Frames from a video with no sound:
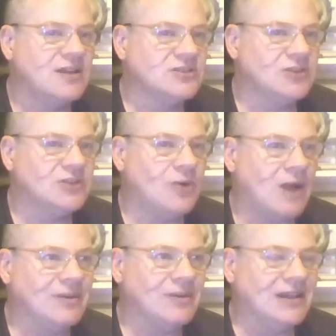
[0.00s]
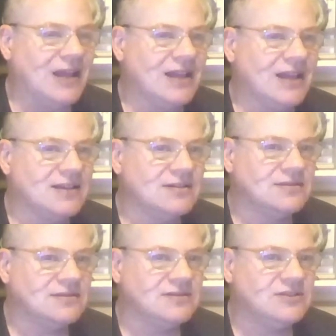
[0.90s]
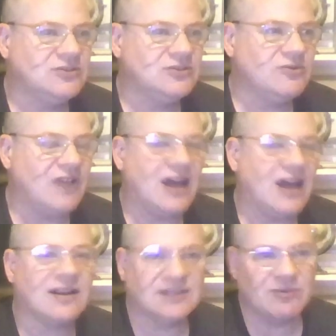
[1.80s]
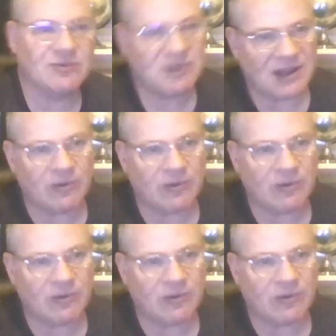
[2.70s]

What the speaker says: So I would like to do that because I mean